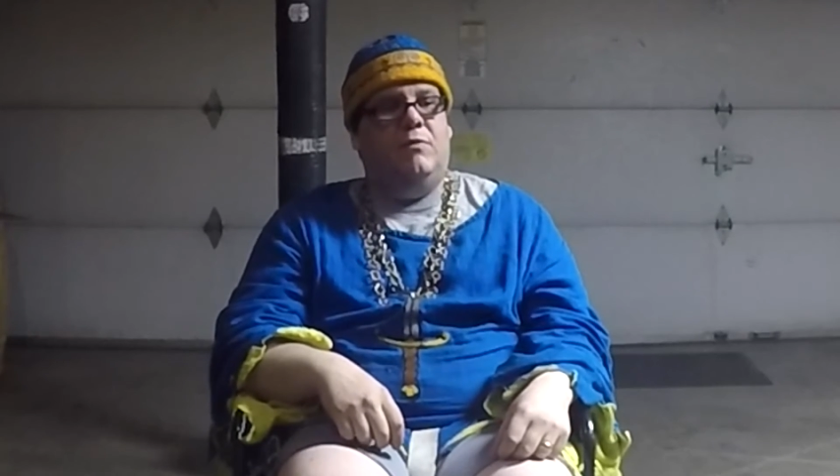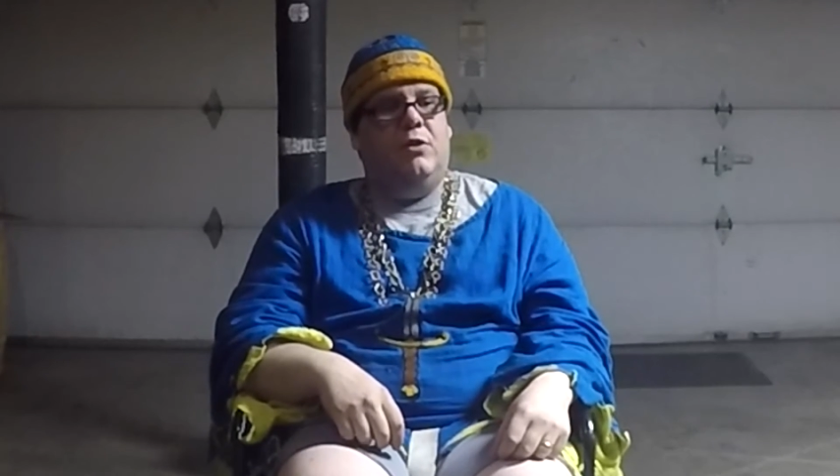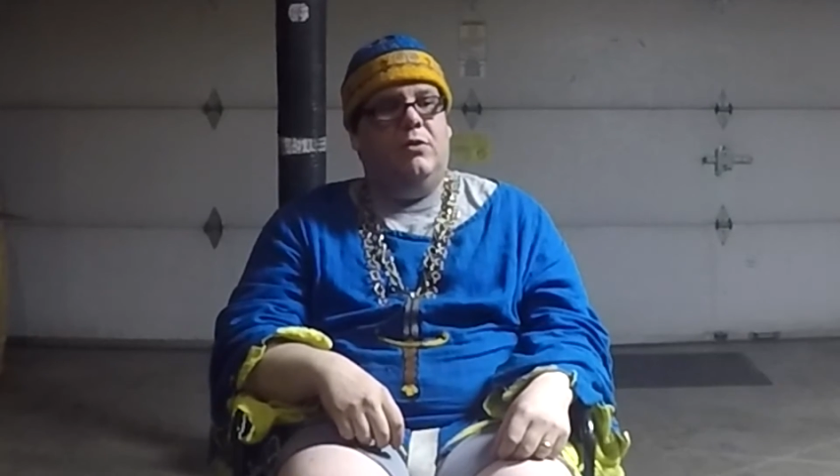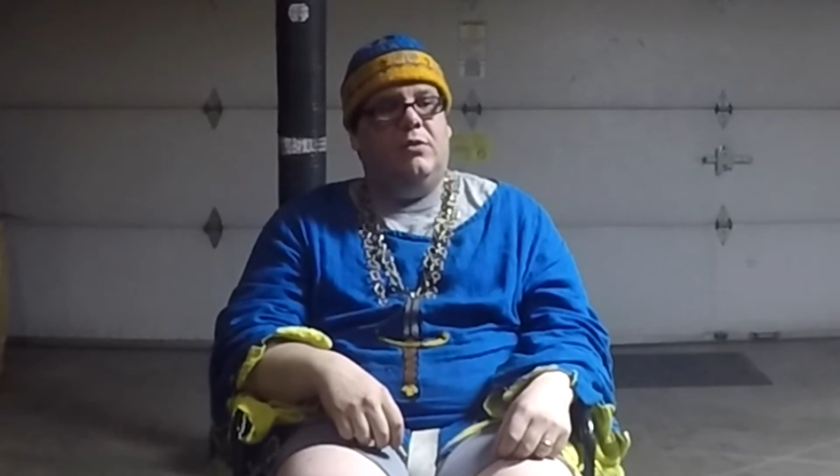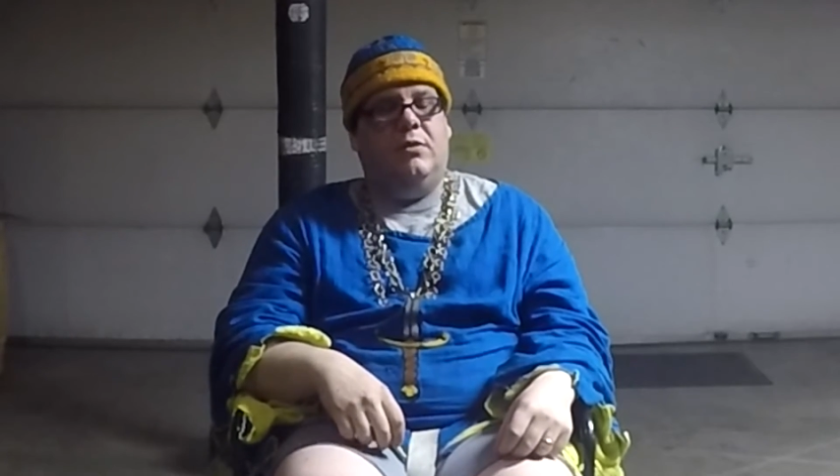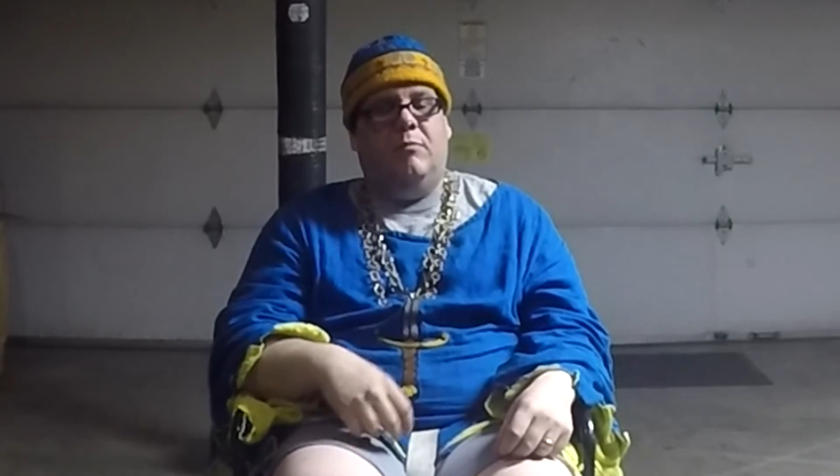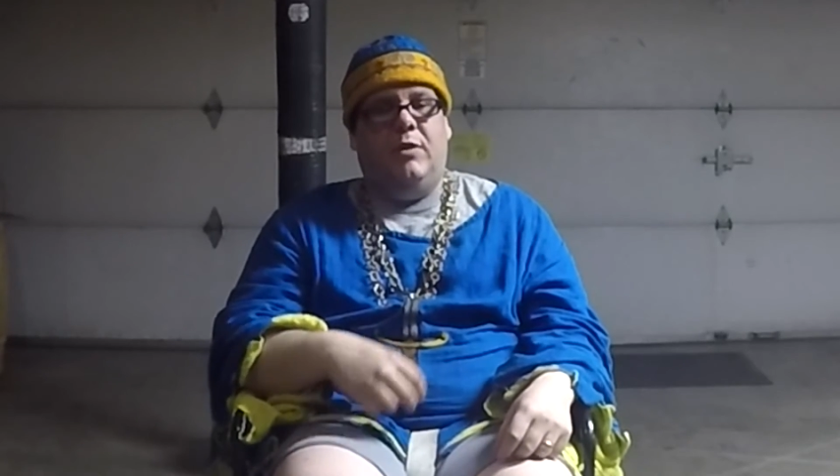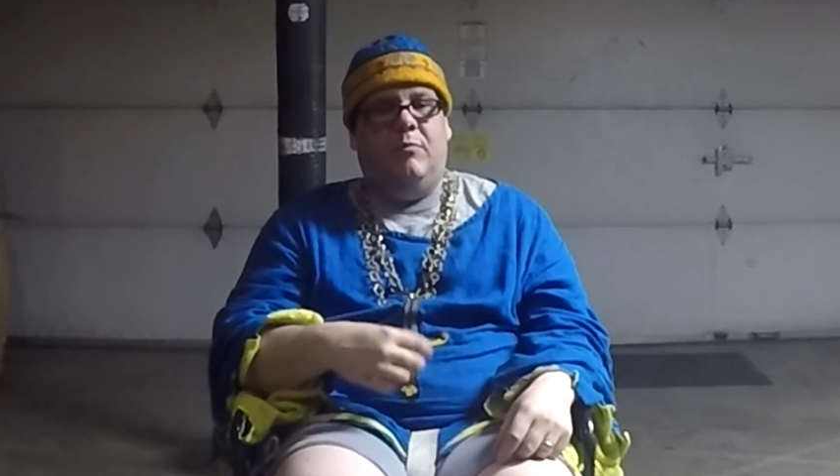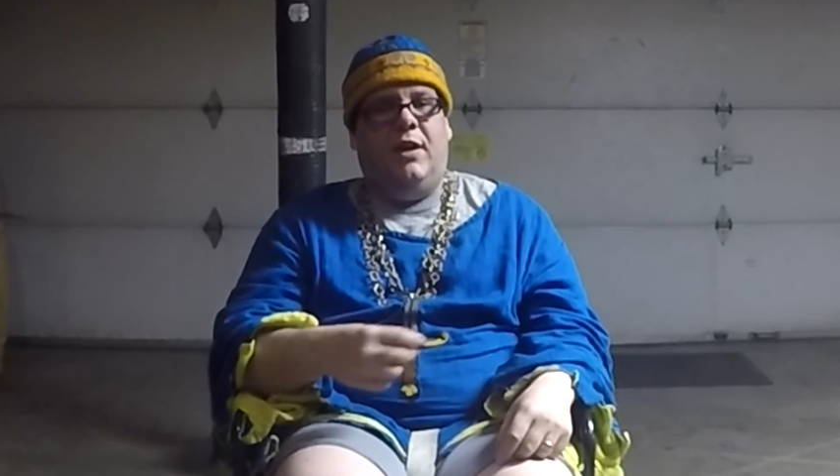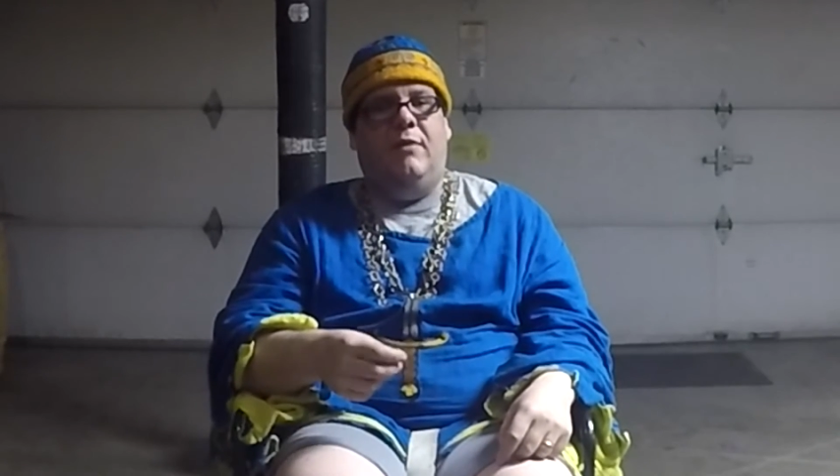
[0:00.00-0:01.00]
chosen to be
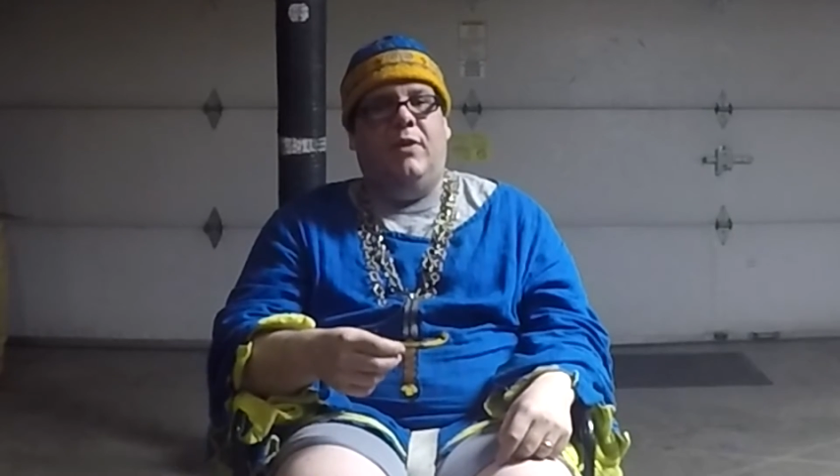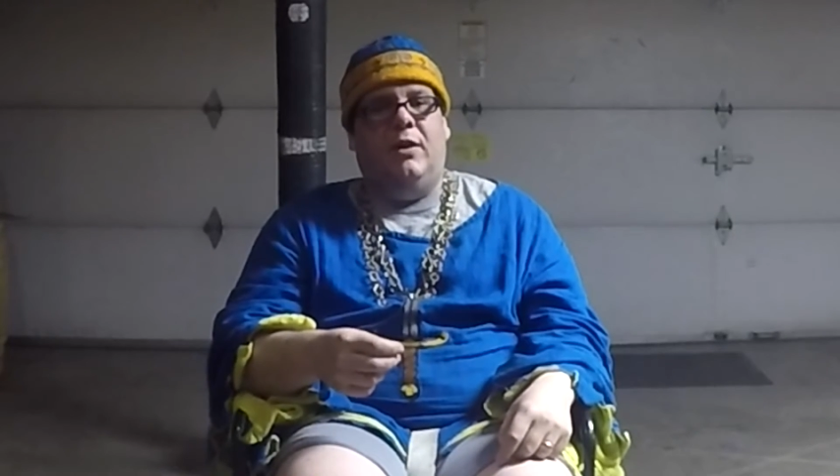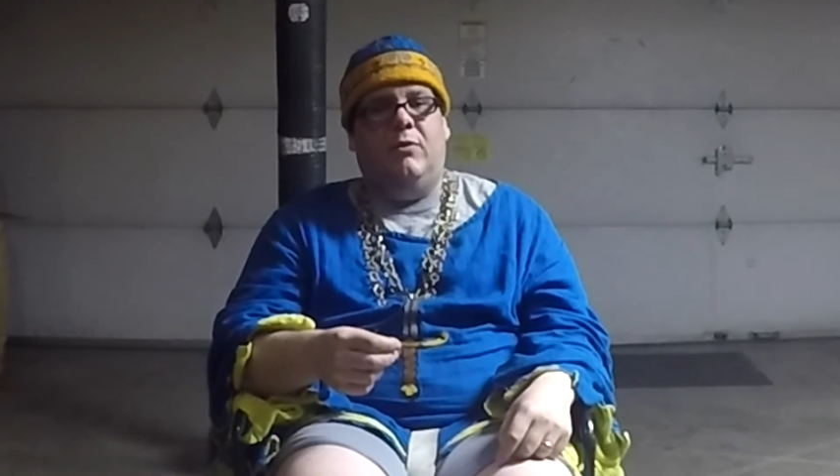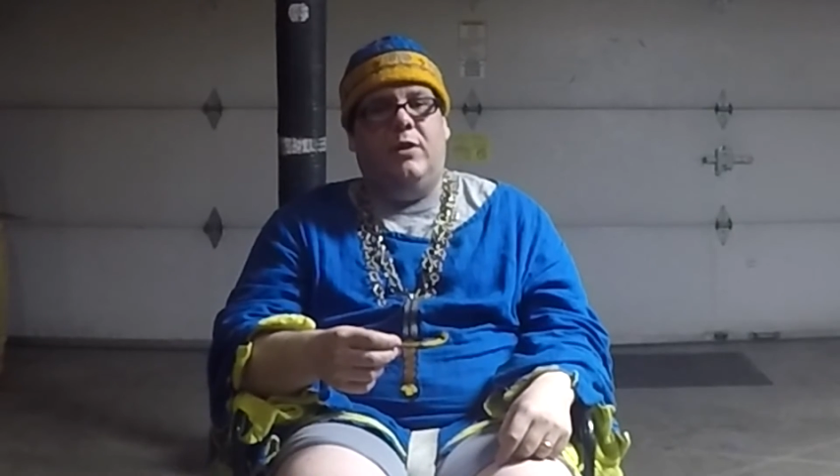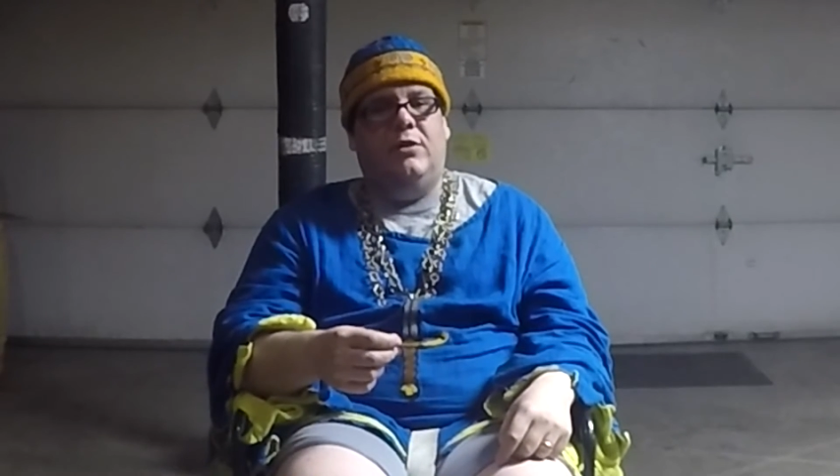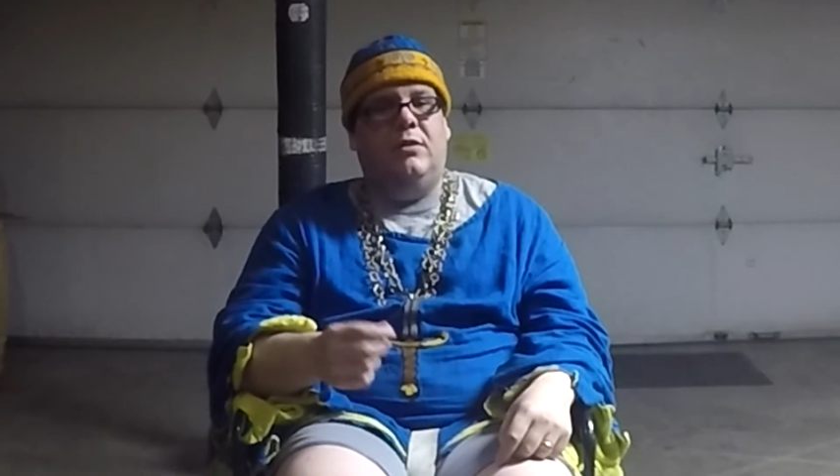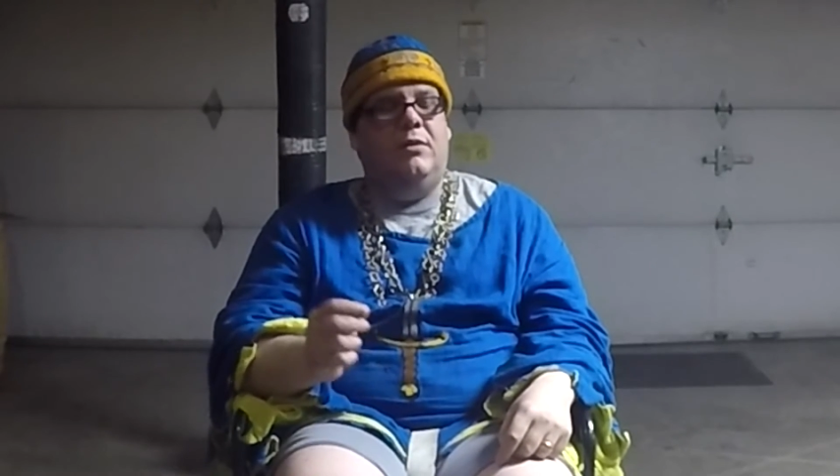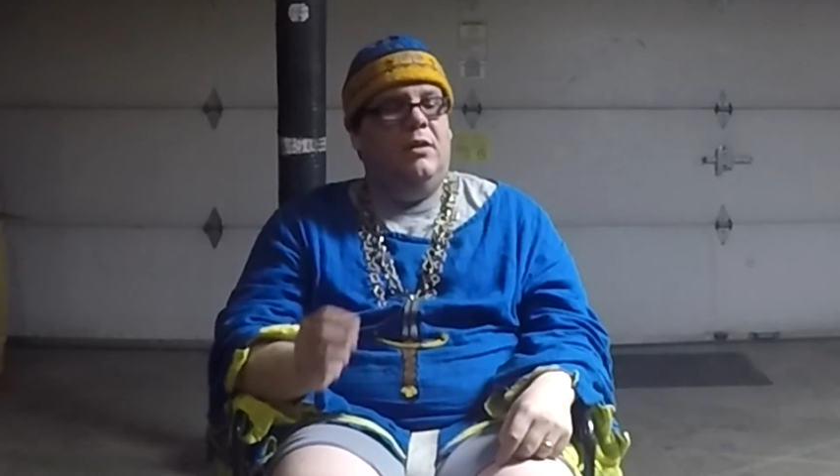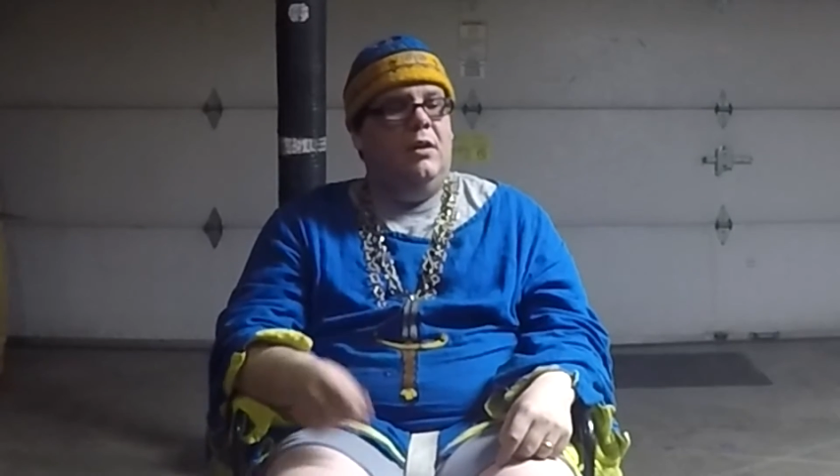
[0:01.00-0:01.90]
my evaluation.